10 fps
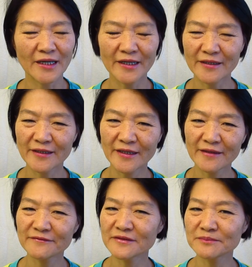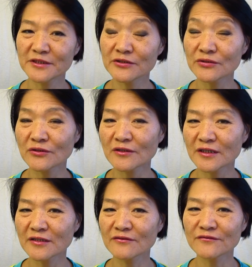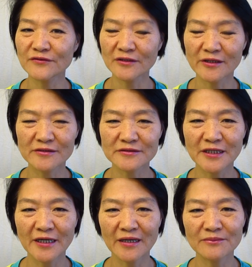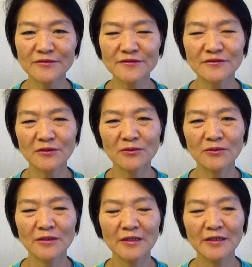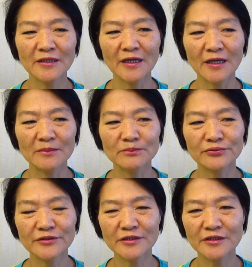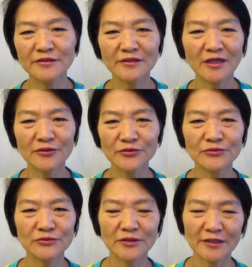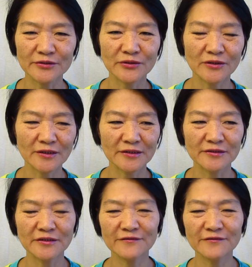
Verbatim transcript: I haven't been talking for a long time, so I'm pretty not good at talking.